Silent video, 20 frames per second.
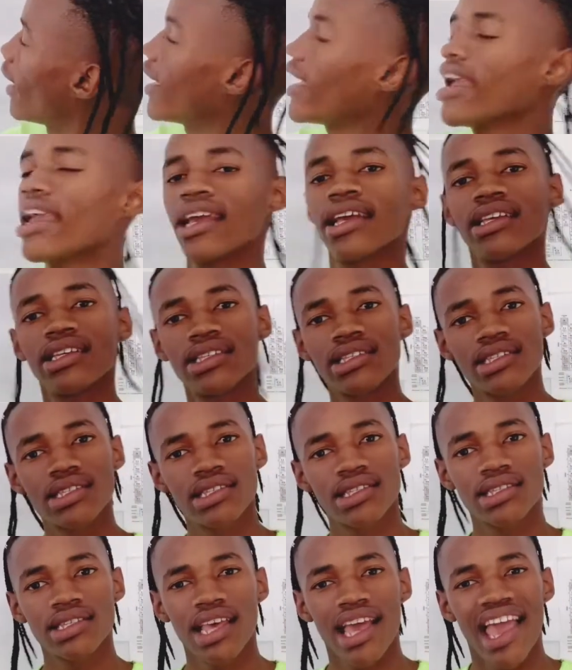
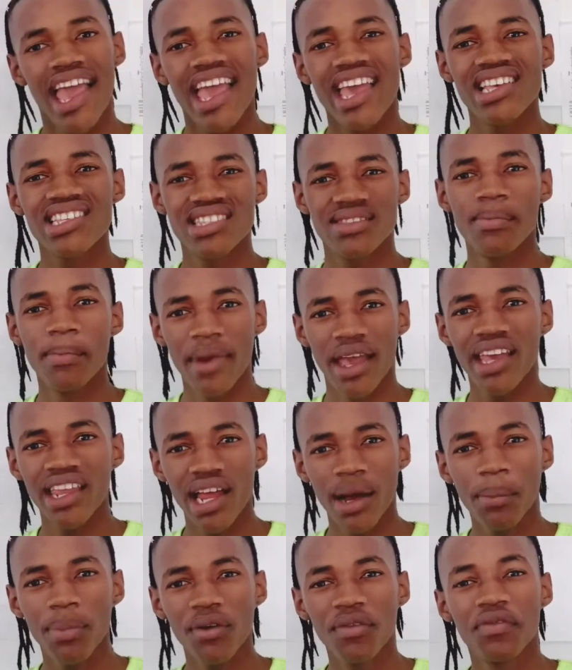is made
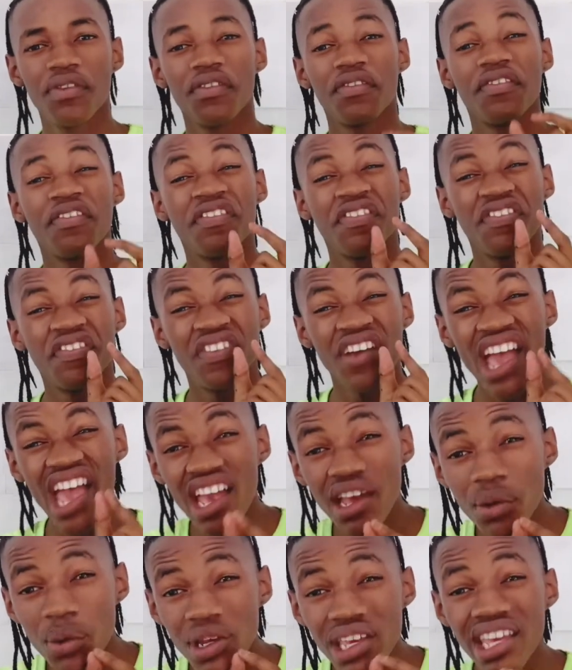up of a
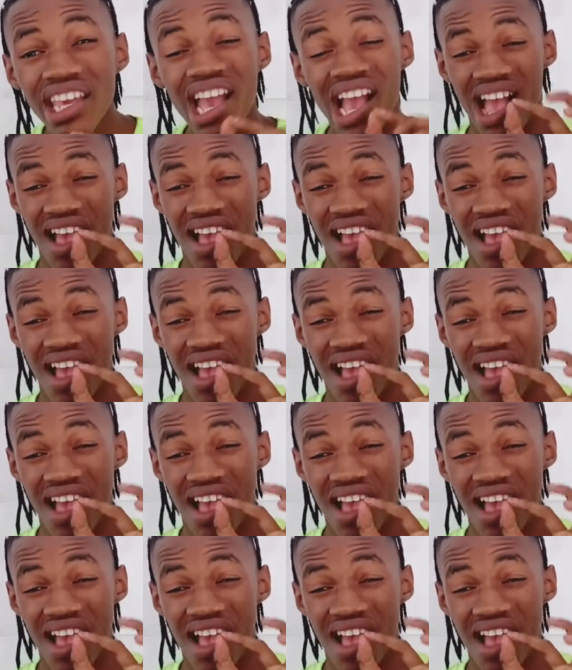very,